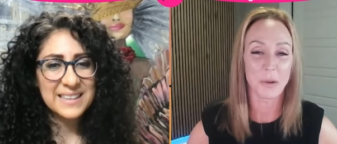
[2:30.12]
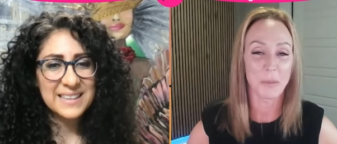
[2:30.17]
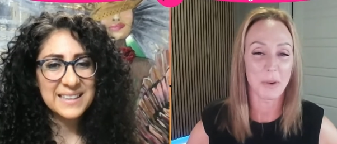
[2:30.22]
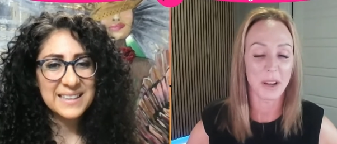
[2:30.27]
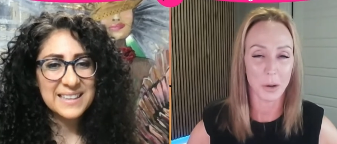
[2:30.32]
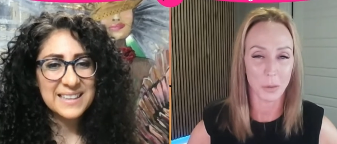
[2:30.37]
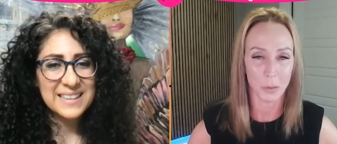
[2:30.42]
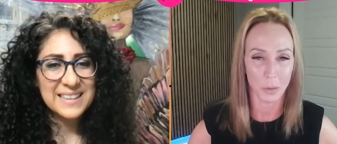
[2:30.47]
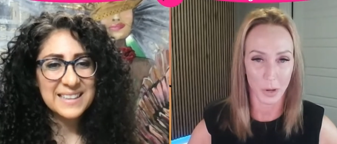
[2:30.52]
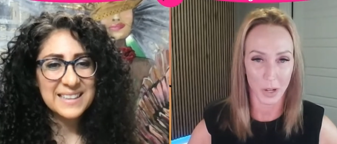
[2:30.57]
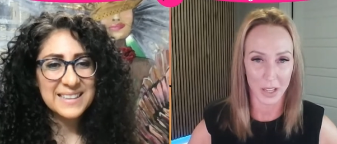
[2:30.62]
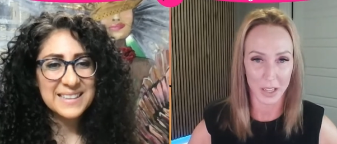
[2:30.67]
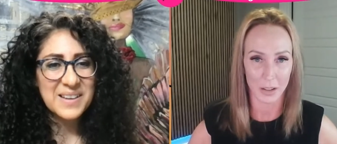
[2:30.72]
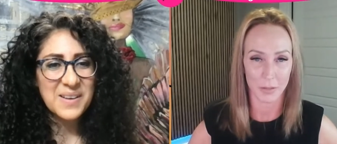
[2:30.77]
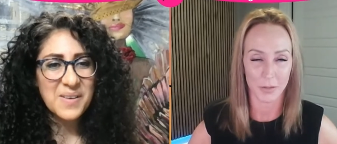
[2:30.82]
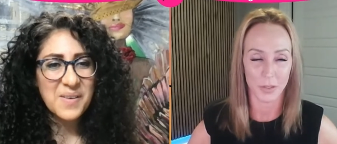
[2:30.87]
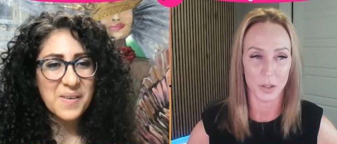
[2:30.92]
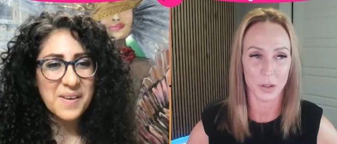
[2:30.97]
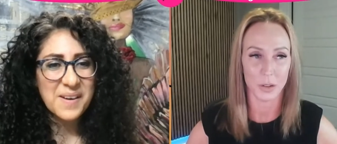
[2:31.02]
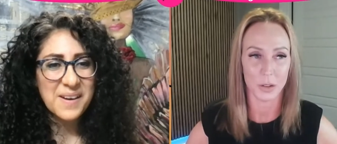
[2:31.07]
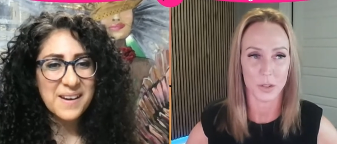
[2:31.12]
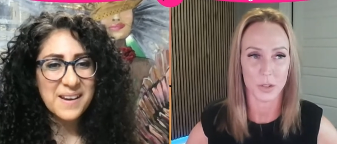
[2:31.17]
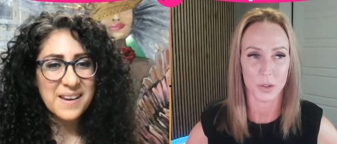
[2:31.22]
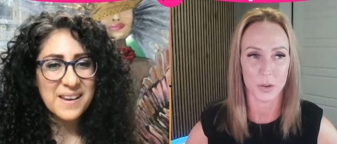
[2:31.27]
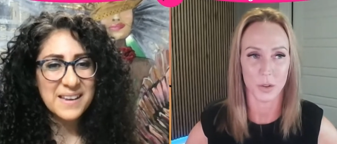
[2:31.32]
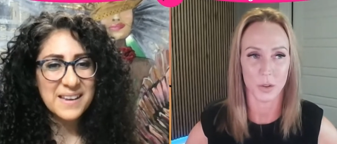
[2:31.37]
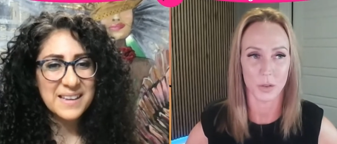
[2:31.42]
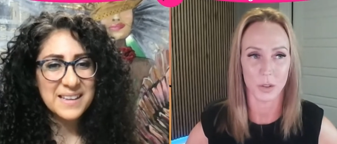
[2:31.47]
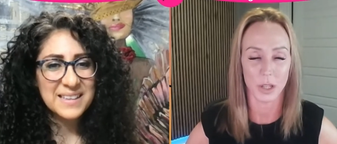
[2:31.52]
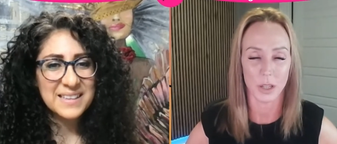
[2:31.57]
Speaker 1: no matter what, if you're
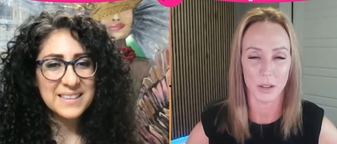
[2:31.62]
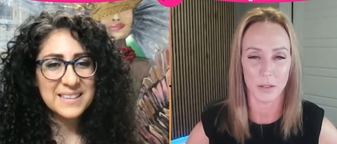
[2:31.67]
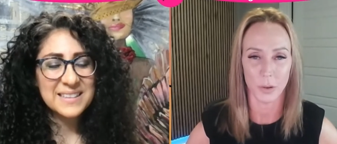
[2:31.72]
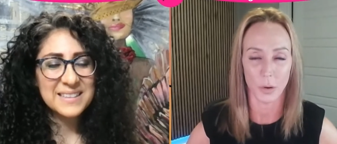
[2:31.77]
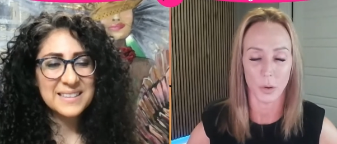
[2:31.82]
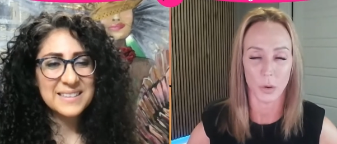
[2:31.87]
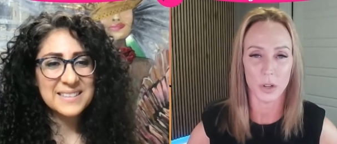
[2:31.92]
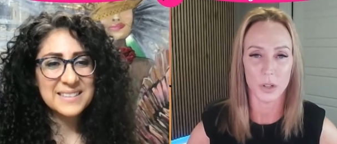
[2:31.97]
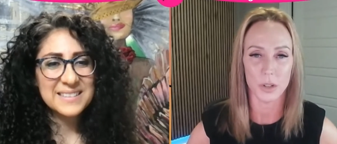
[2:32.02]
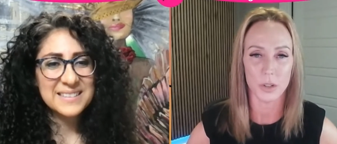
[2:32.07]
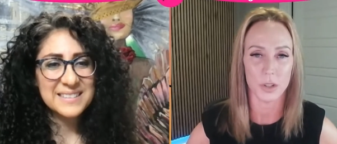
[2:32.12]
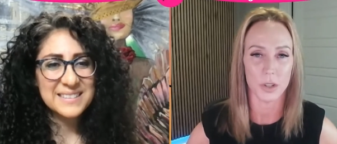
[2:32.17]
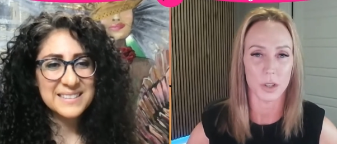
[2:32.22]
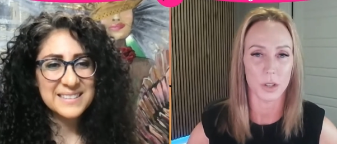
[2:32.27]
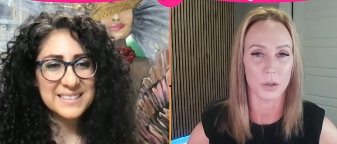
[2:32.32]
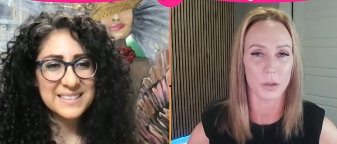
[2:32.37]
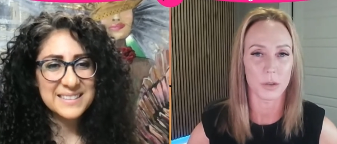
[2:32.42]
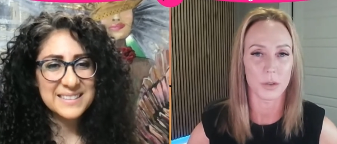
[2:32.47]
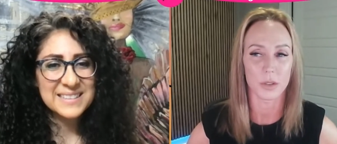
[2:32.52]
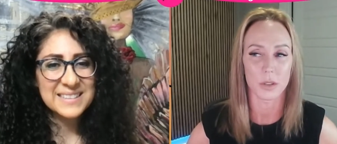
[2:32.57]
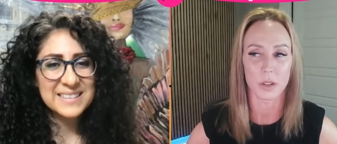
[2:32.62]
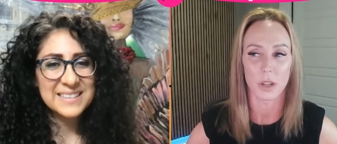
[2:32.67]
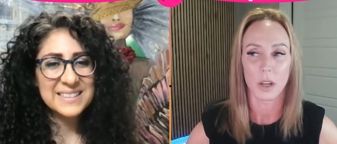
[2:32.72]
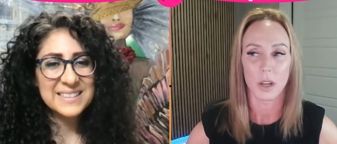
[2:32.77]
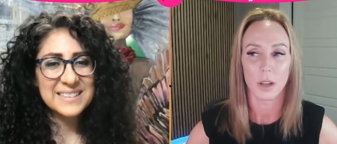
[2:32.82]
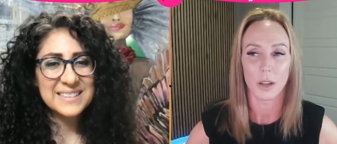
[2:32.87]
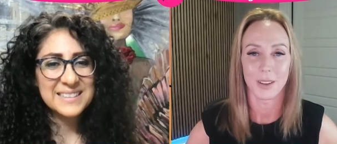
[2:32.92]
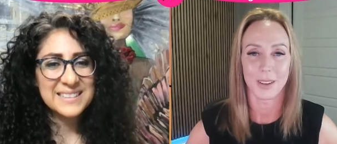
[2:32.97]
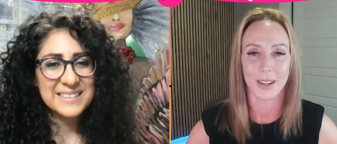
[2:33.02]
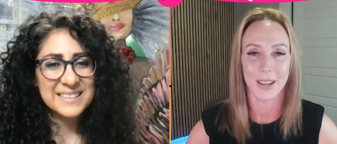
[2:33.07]
looking for orange juice,
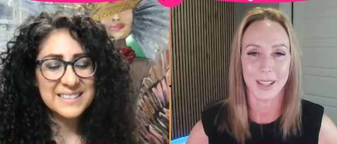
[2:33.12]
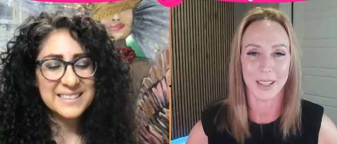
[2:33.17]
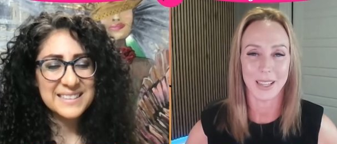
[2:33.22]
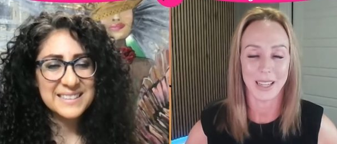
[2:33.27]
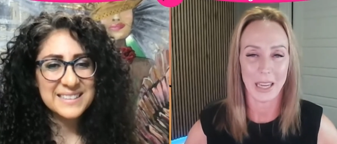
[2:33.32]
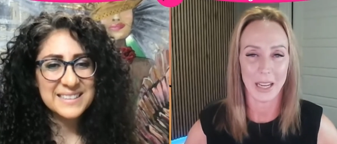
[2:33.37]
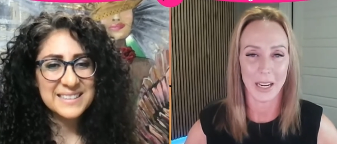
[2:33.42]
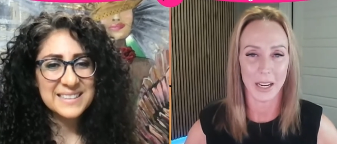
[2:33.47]
you're not going to